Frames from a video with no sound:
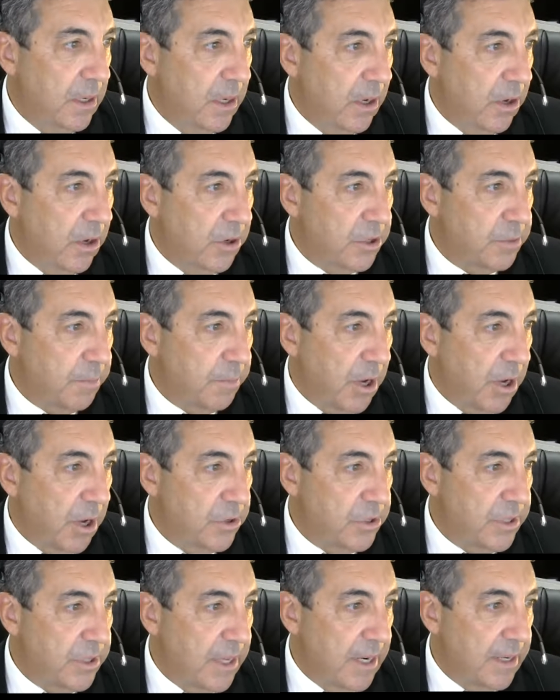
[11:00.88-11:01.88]
I'll just
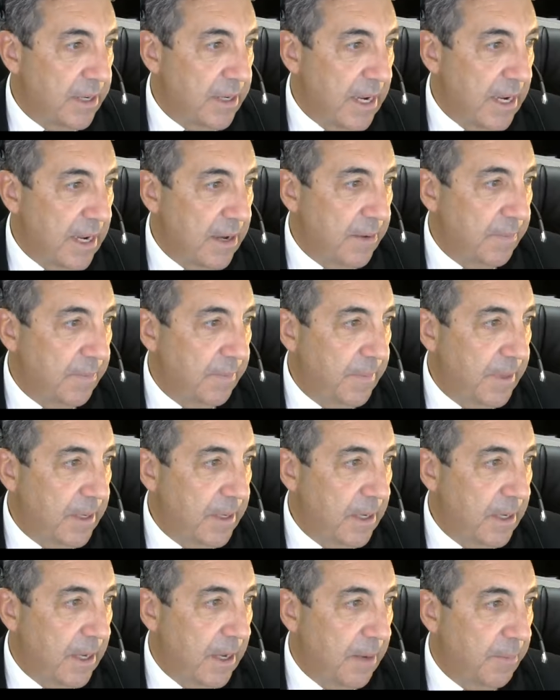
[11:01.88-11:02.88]
post that now.
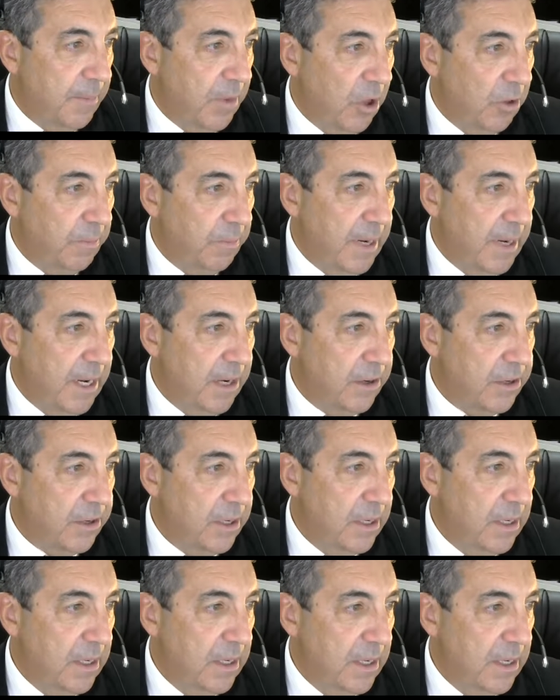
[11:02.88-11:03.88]
I'll pin it
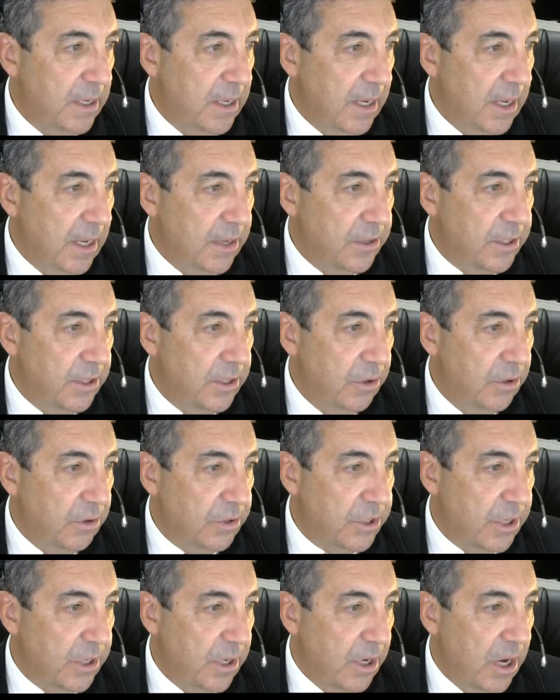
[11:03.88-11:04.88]
until
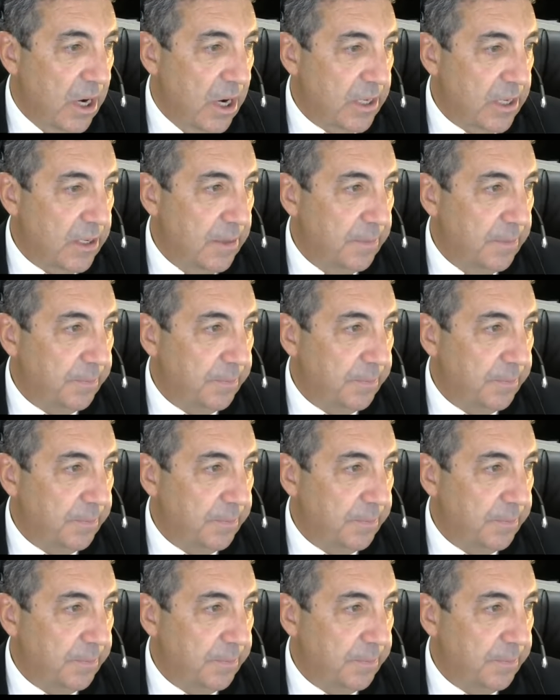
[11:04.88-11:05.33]
tonight.